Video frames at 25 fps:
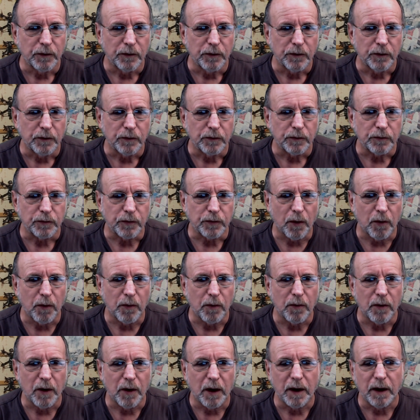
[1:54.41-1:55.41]

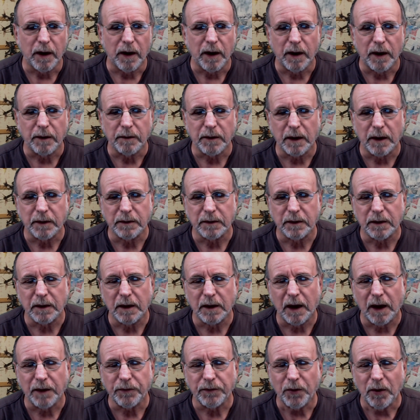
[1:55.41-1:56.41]
So uh,
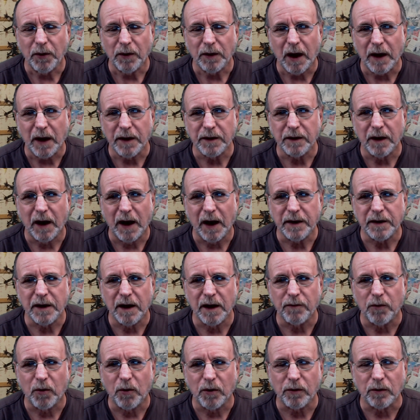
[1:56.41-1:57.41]
I thought
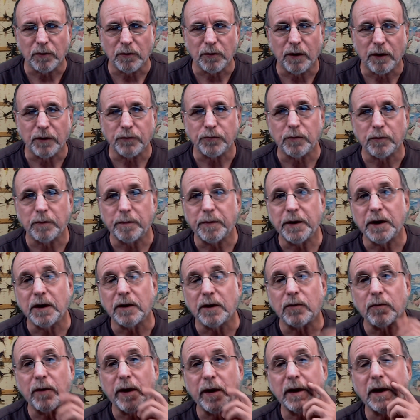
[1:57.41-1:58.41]
INAV auto launch would be a
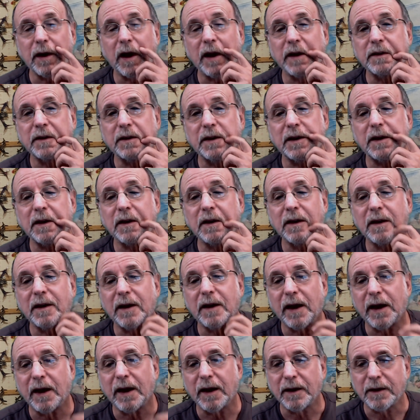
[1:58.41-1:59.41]
great idea,
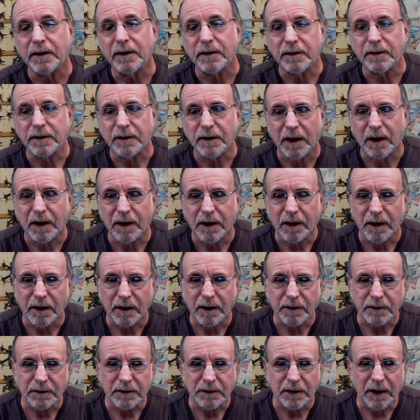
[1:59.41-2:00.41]
and
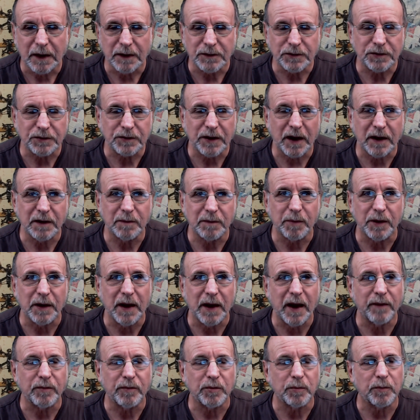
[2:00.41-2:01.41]
uh, I just hadn't been
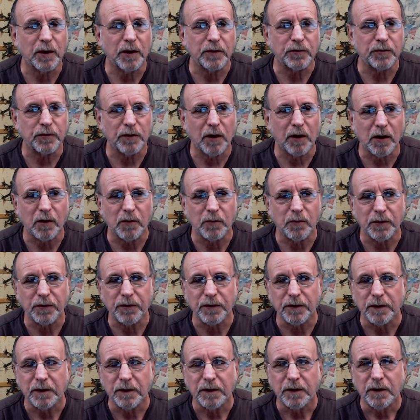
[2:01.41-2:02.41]
having much luck with
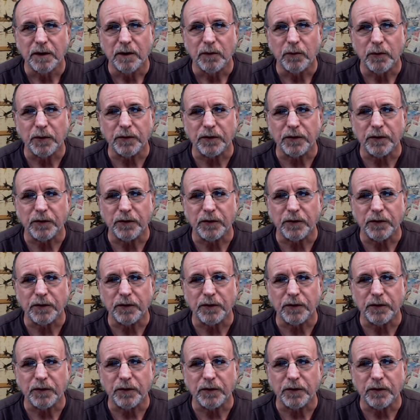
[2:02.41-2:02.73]
the, with